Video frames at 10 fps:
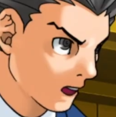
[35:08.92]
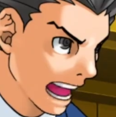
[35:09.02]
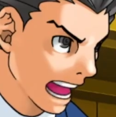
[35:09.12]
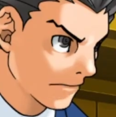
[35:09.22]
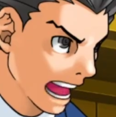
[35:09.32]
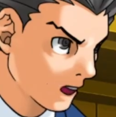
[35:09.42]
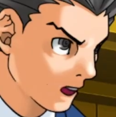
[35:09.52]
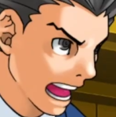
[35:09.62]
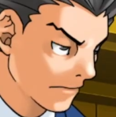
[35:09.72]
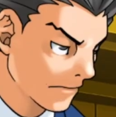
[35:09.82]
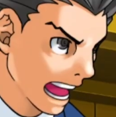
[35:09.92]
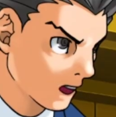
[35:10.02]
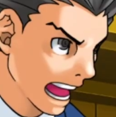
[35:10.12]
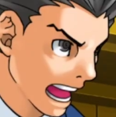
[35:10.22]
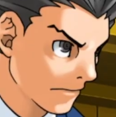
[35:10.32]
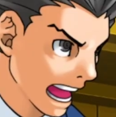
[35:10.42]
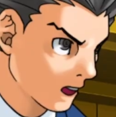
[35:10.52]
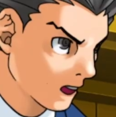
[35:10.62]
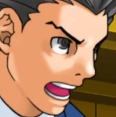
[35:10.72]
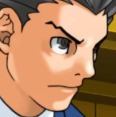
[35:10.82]
I'll do better than
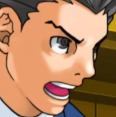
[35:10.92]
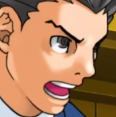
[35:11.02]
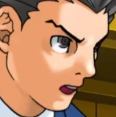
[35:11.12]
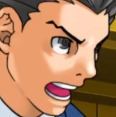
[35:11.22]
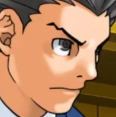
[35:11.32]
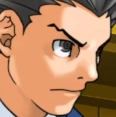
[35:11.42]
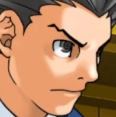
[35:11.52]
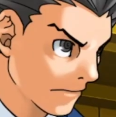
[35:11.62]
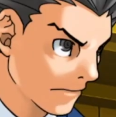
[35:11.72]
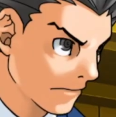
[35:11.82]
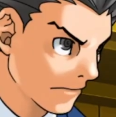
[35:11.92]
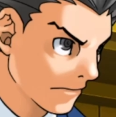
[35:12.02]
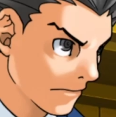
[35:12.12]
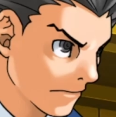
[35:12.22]
that. I can prove you were the one who